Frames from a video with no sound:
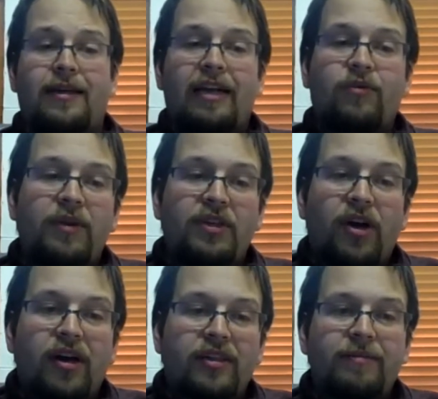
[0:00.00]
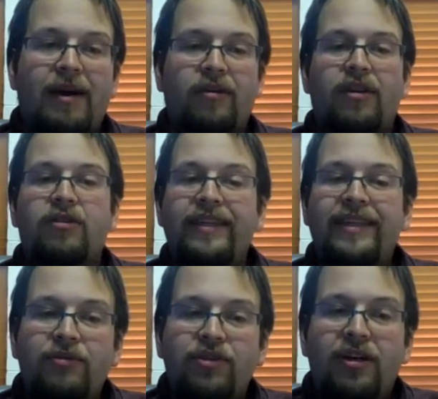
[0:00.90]
That's what we talked about. That's
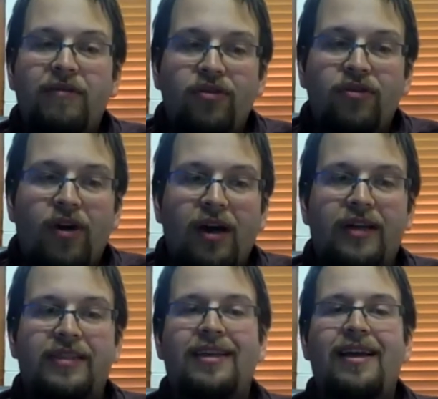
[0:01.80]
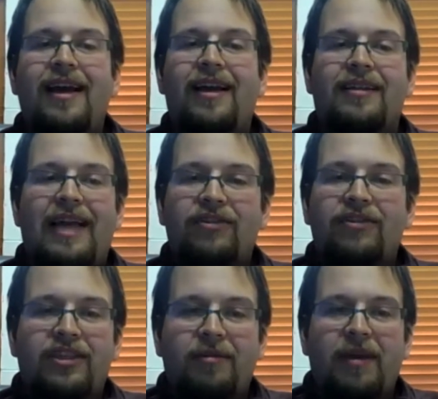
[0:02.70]
redemption of cross. It allows
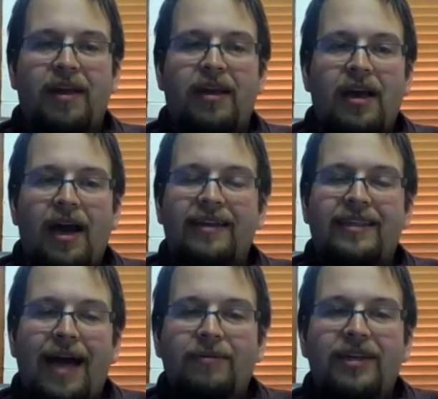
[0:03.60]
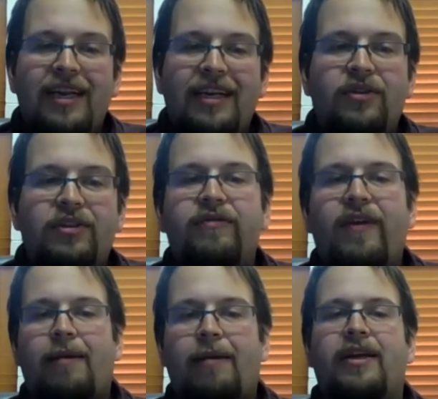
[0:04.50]
us to be adopted into his
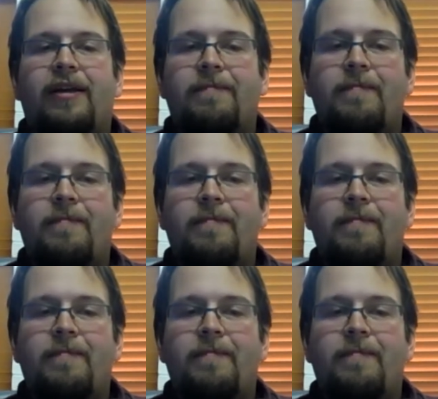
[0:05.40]
family.